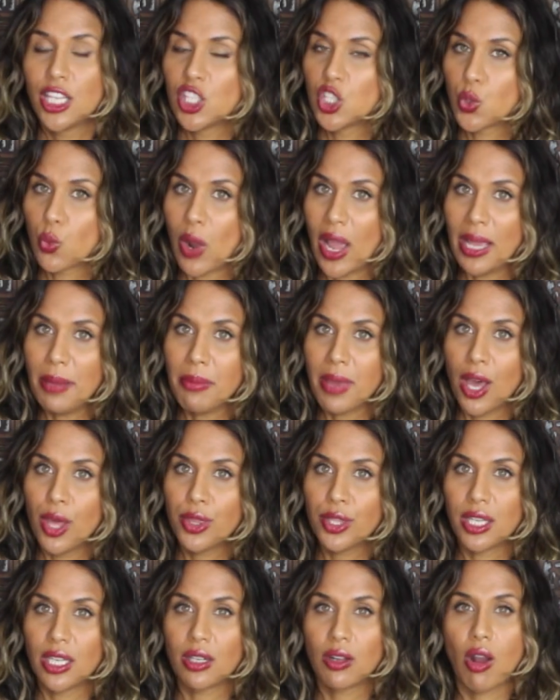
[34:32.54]
Dry
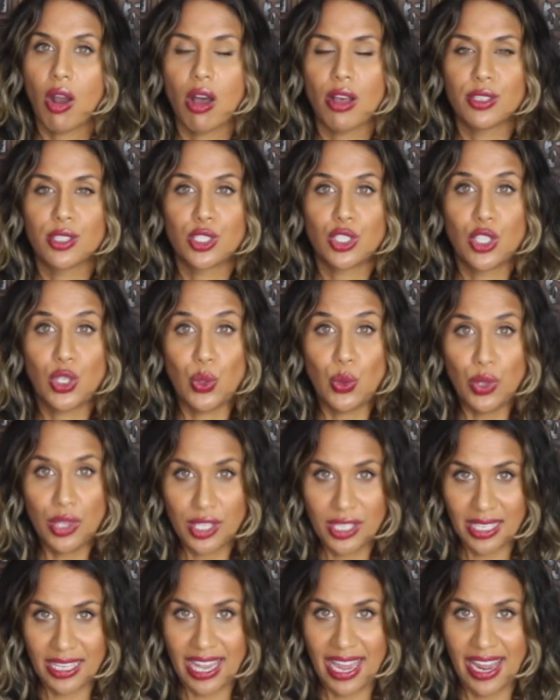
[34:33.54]
mouth can cause
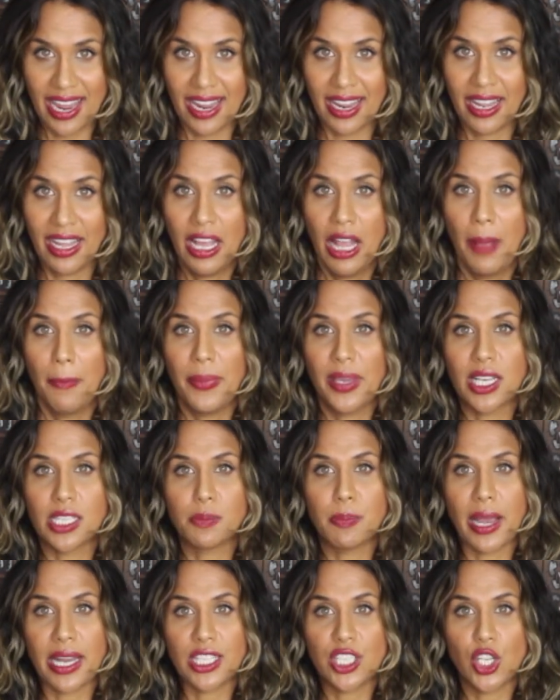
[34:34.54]
tooth decay
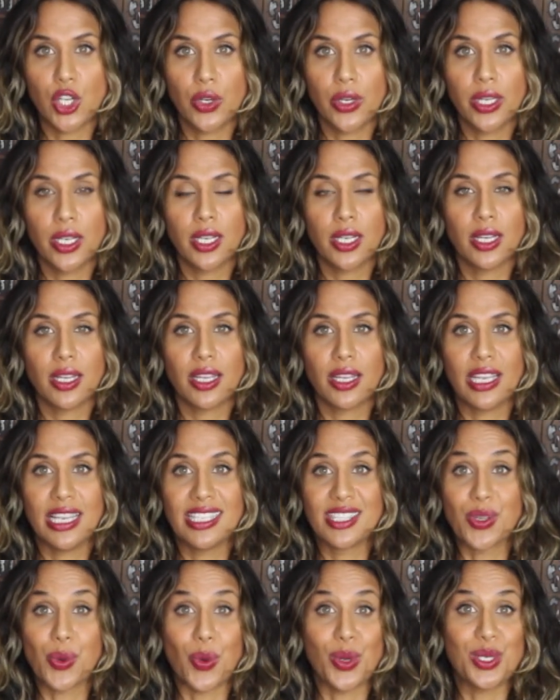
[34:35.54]
because bacteria
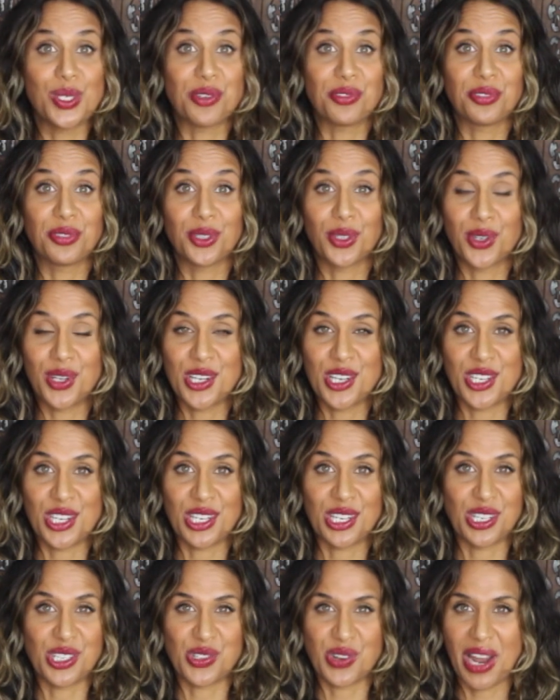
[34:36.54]
is going to flourish
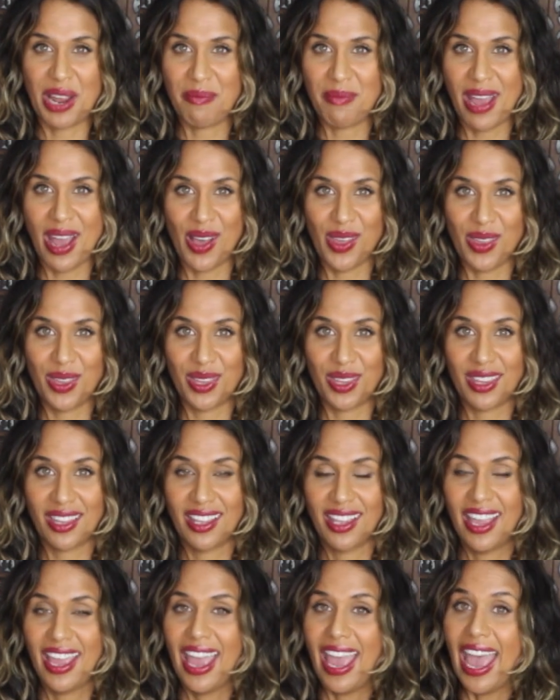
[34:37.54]
in a dry mouth.
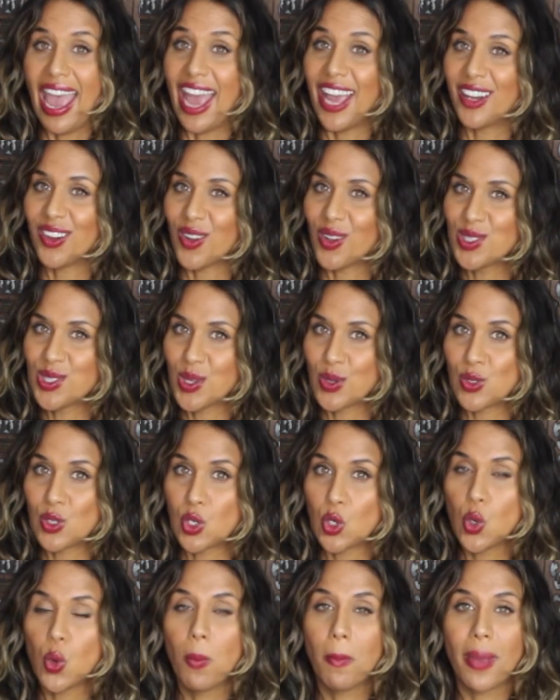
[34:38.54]
And also
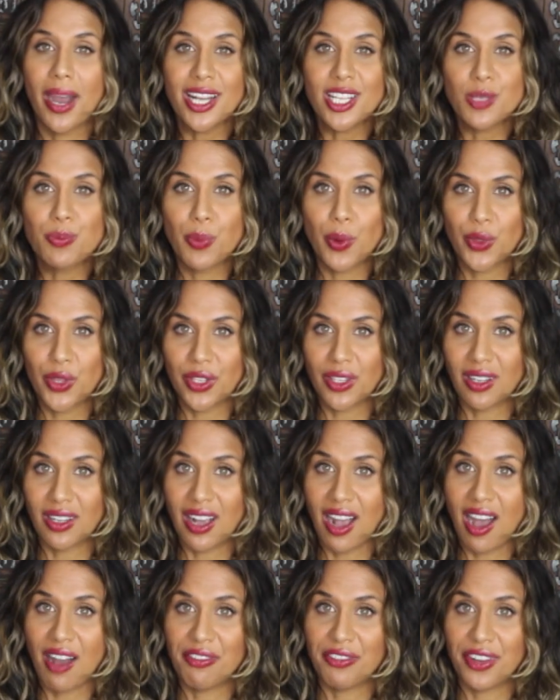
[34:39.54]
too much Bodhika
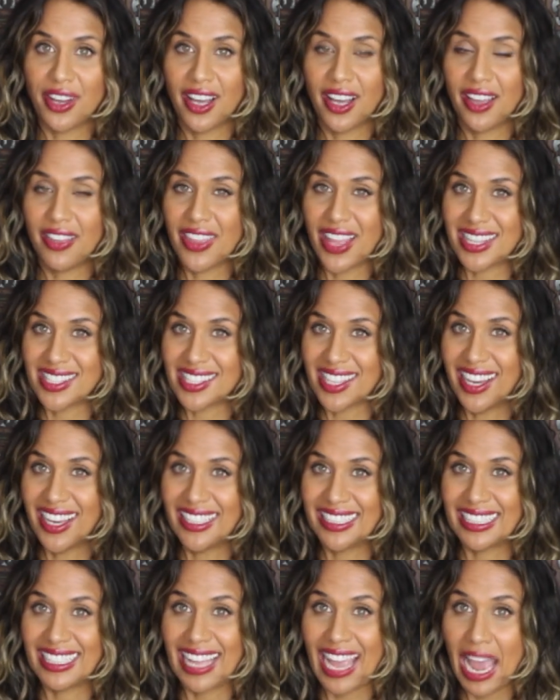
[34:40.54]
kapha that's
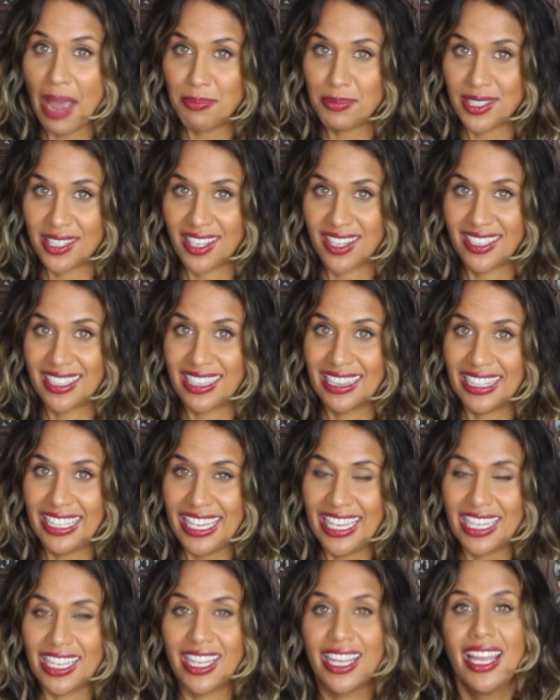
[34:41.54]
unkept and
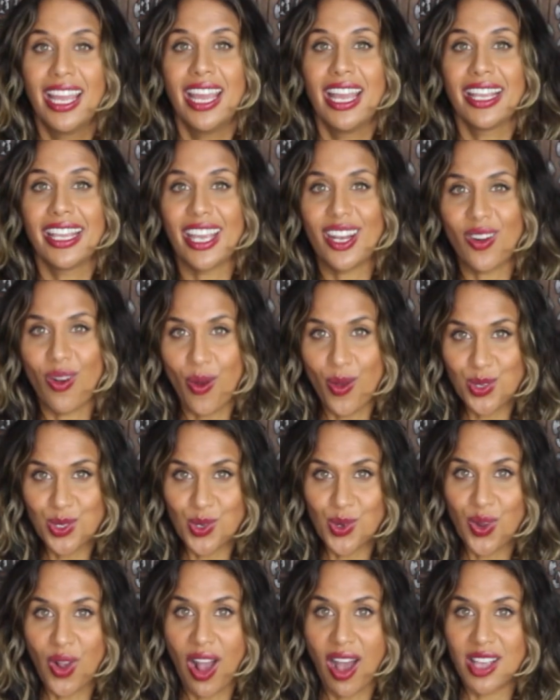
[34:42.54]
unclean can
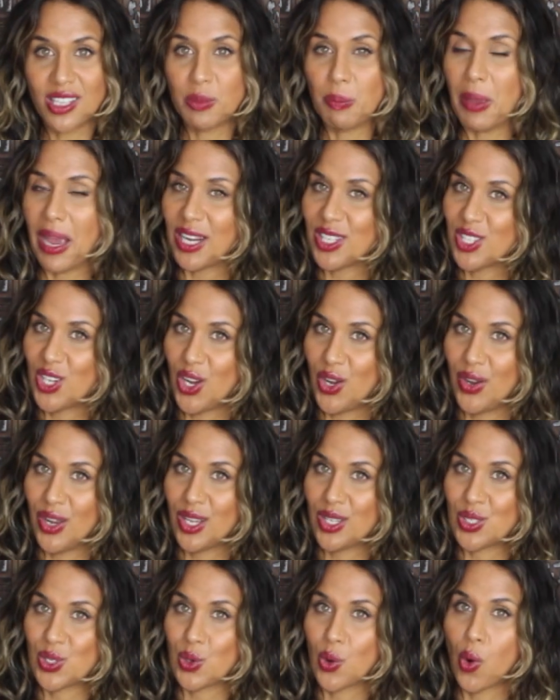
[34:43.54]
also cause
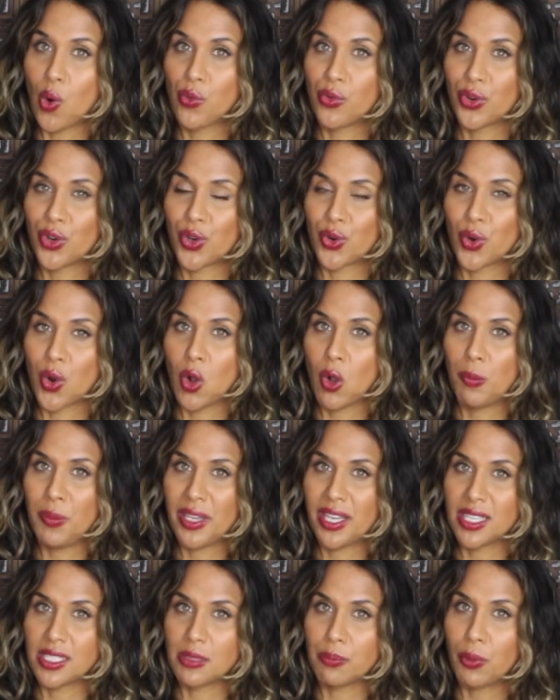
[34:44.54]
bacteria to overgrow
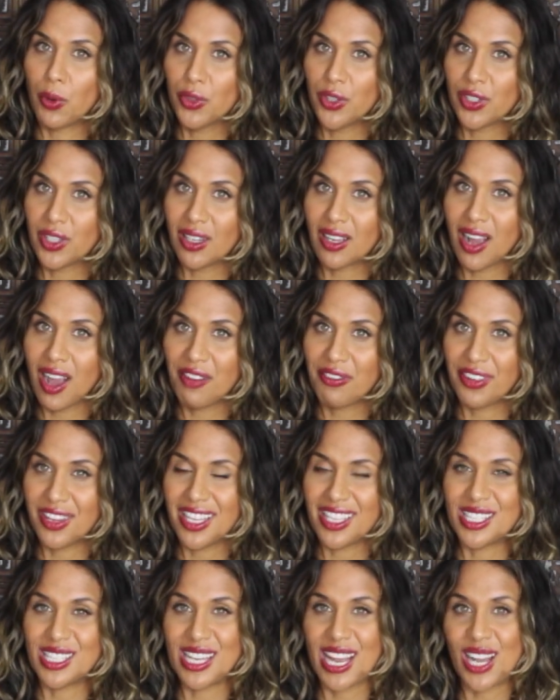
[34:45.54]
because Bodhika
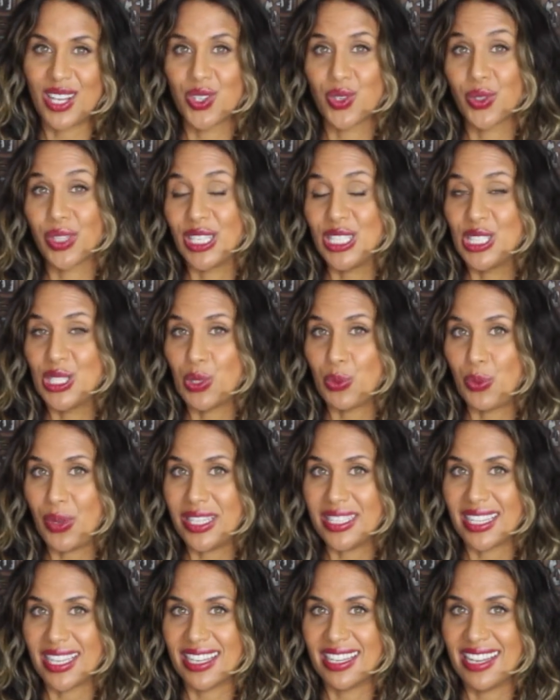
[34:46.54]
kapha is naturally
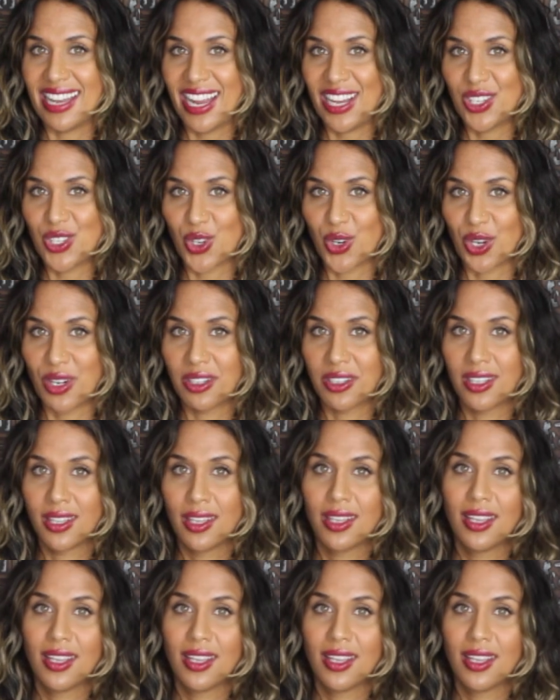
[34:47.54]
sweet in nature.